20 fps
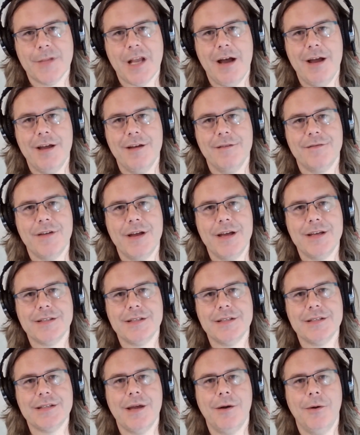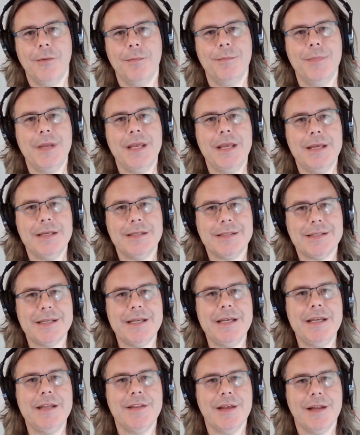IFS has helped me
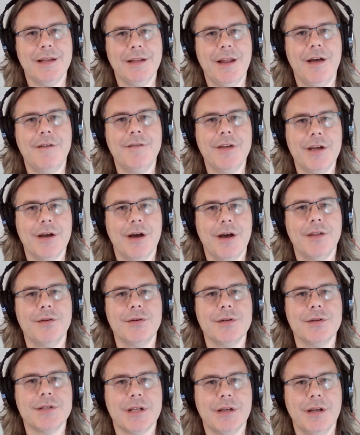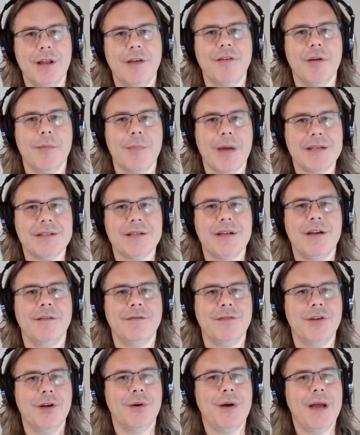see that loving others and loving
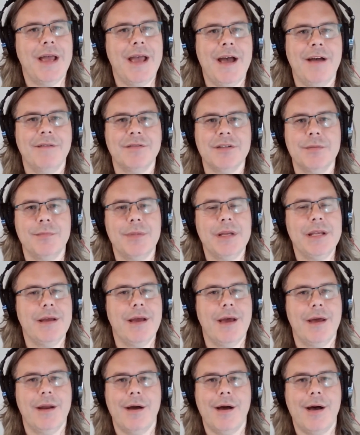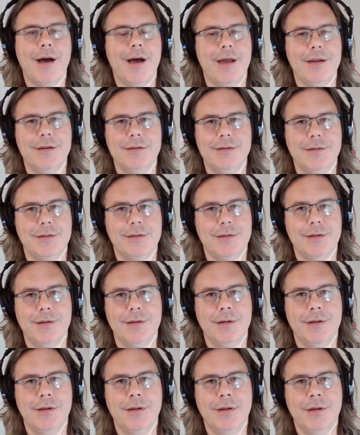myself don't have to be at odds.
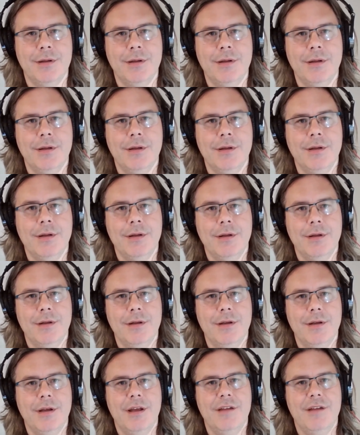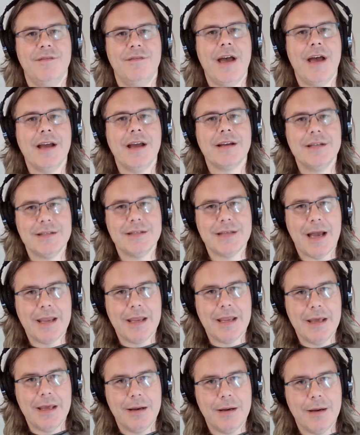In fact, as I
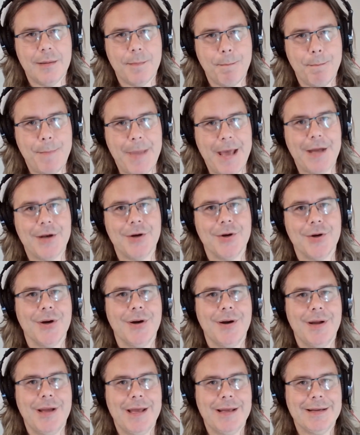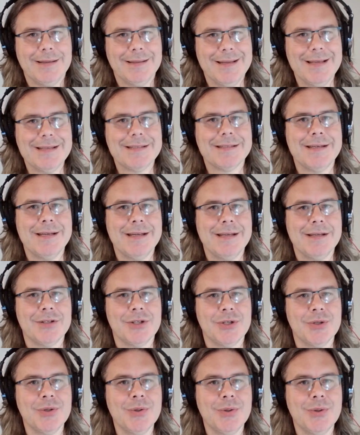get better at listening
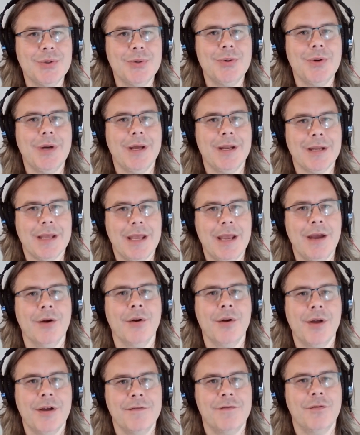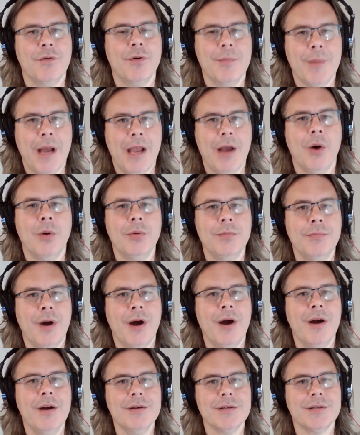to and caring for my own
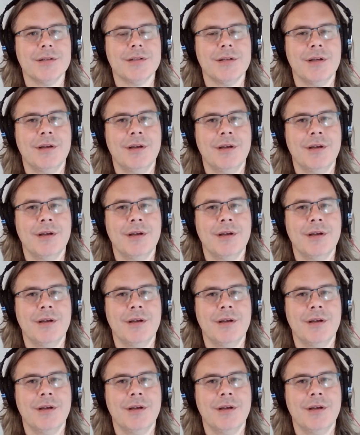parts,